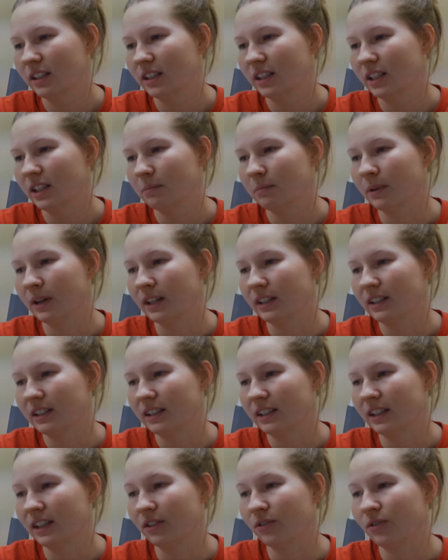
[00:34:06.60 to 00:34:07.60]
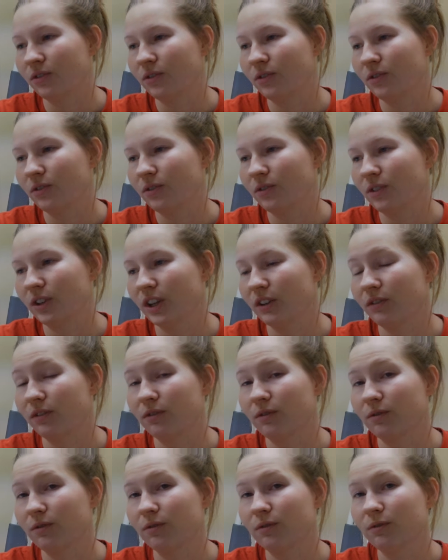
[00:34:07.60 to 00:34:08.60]
but if
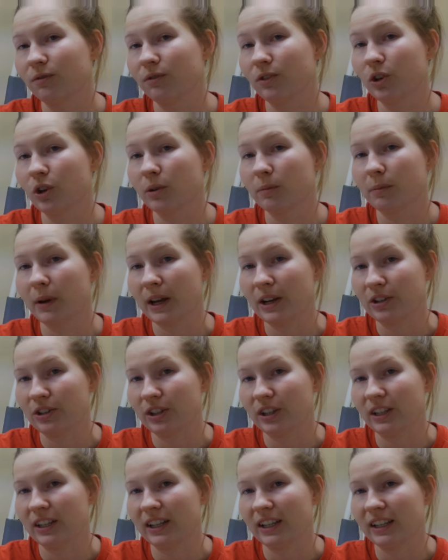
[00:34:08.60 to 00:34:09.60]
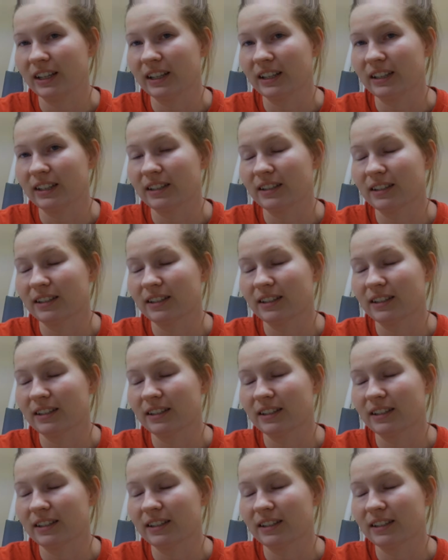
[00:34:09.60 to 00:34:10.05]
your patient is